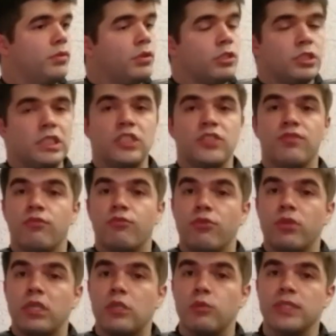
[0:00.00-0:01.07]
Since the
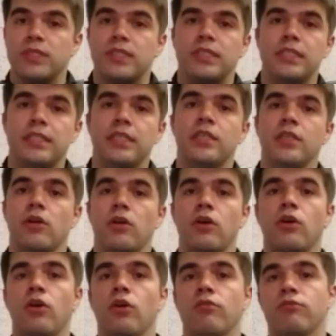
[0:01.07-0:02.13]
frequency
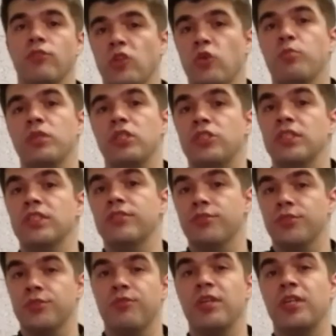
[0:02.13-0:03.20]
of the low pitches is
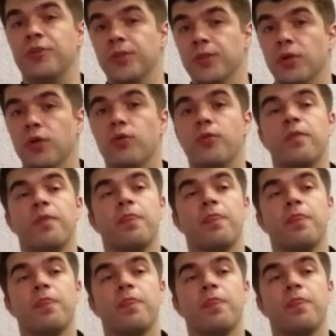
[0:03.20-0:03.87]
very low,